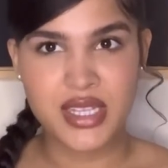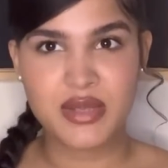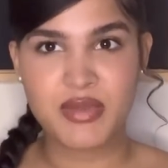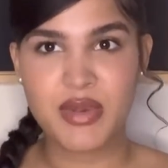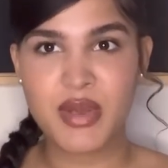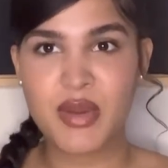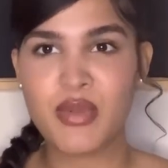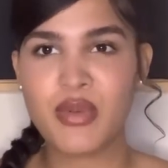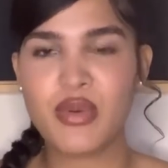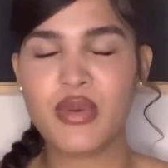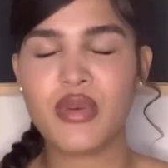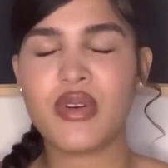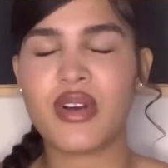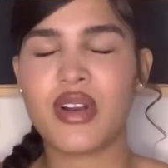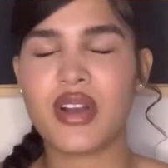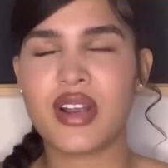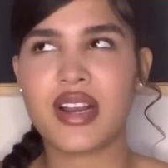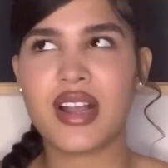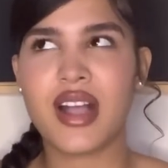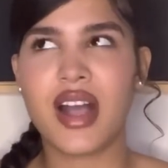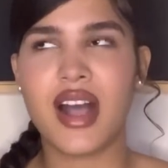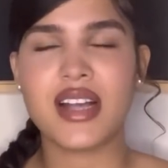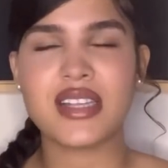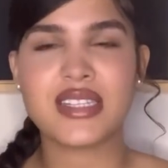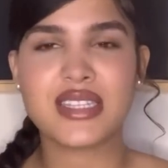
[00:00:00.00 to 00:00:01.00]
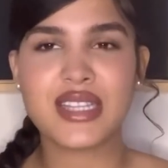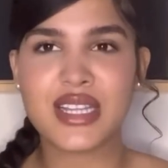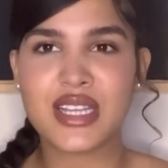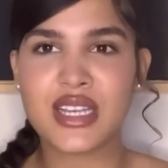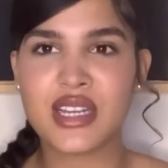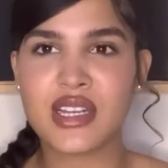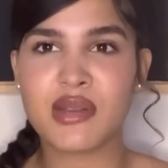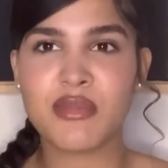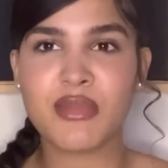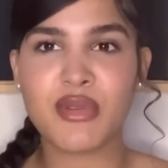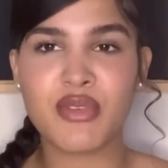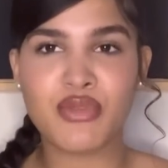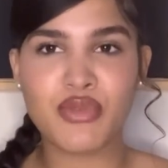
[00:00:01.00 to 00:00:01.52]
People are constantly
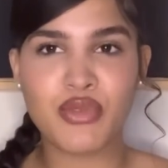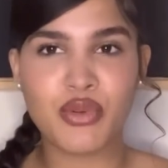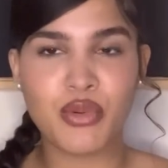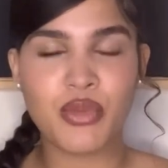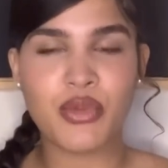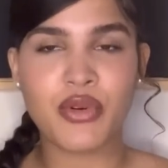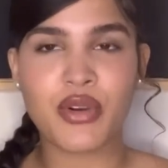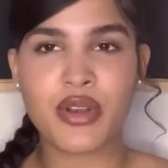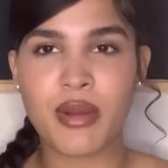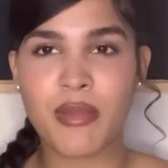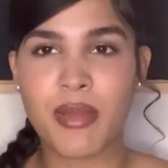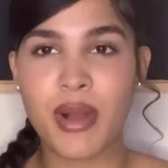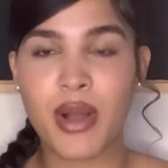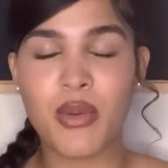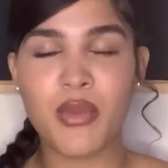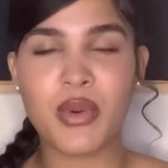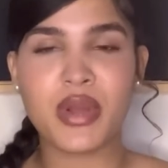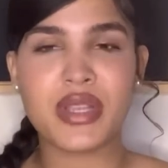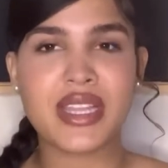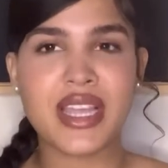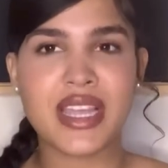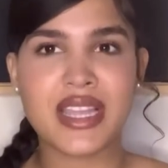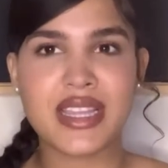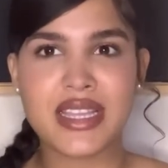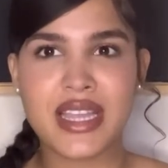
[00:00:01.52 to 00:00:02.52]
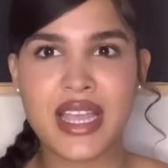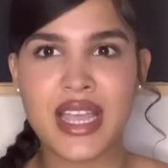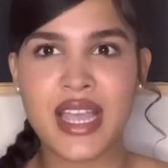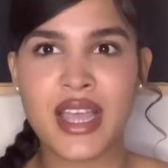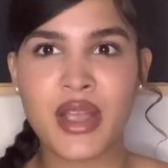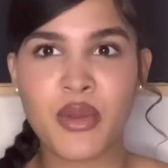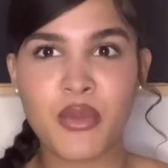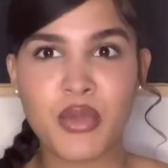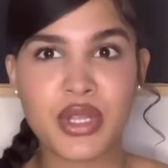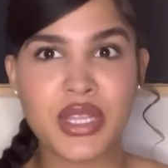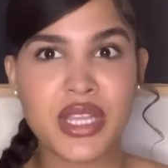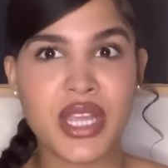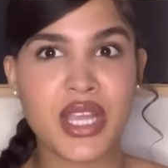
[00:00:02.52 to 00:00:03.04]
gonna be rumoring about what they think,
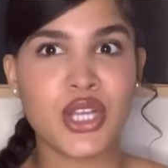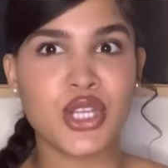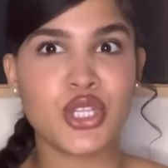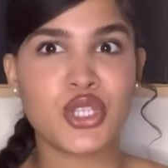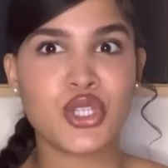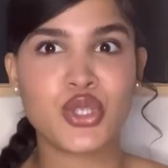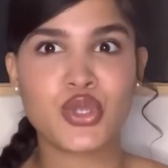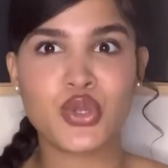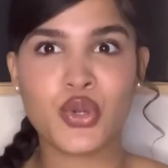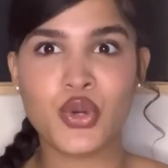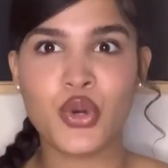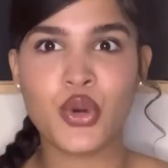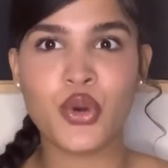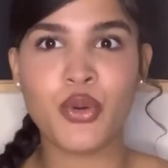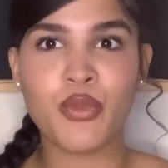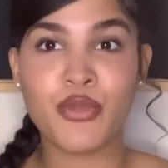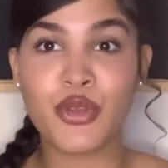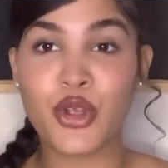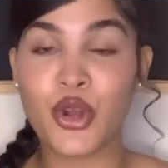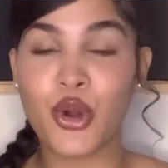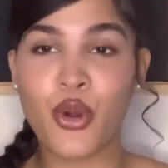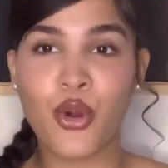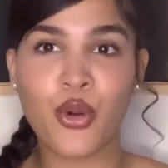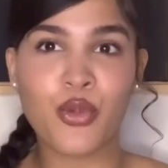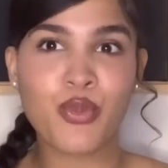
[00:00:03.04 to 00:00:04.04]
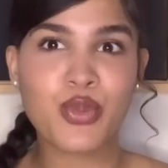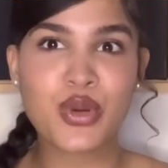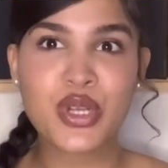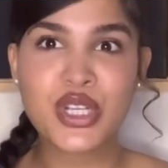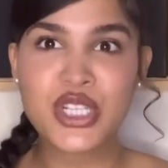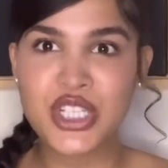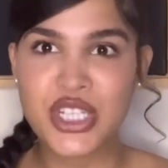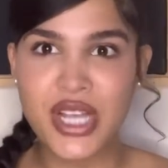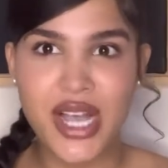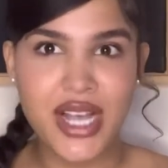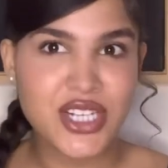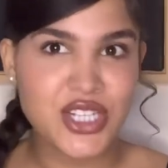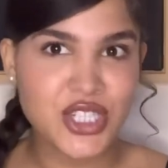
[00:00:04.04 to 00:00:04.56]
what they assume, their own
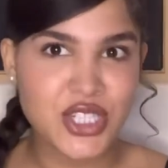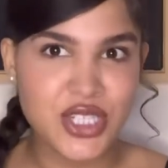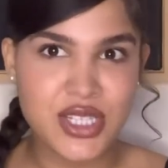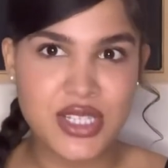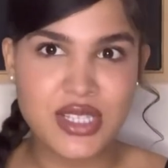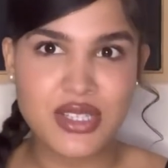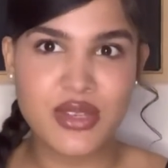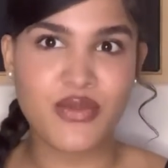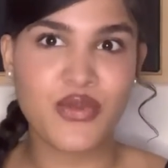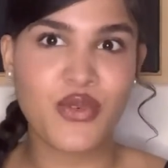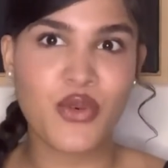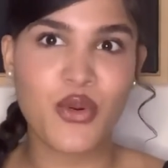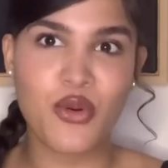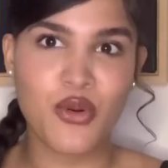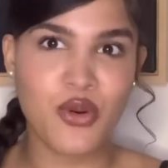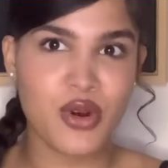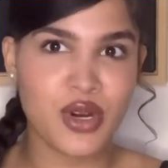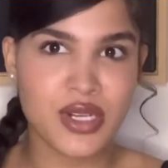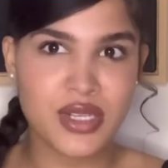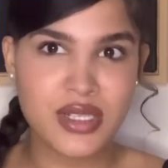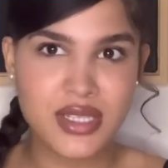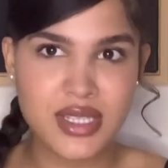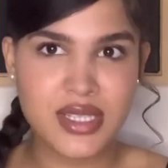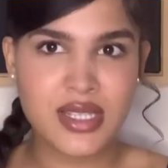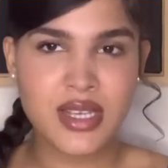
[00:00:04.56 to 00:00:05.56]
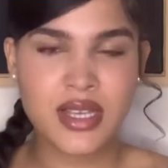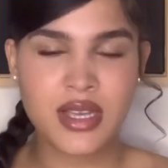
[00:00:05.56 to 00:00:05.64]
projections, of course.